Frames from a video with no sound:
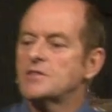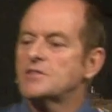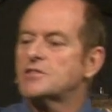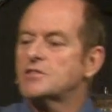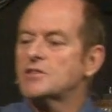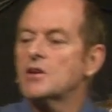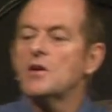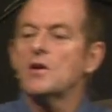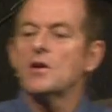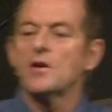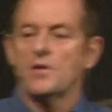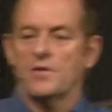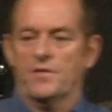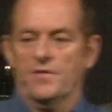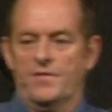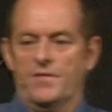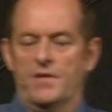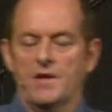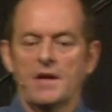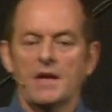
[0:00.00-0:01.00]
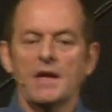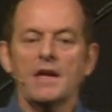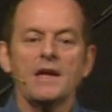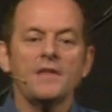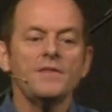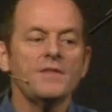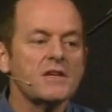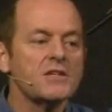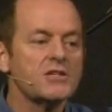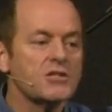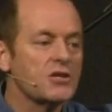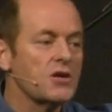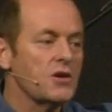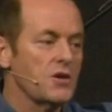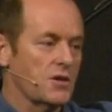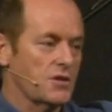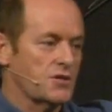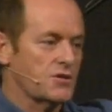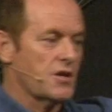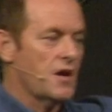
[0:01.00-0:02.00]
serve in this
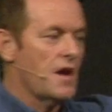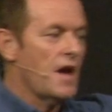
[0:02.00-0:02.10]
church?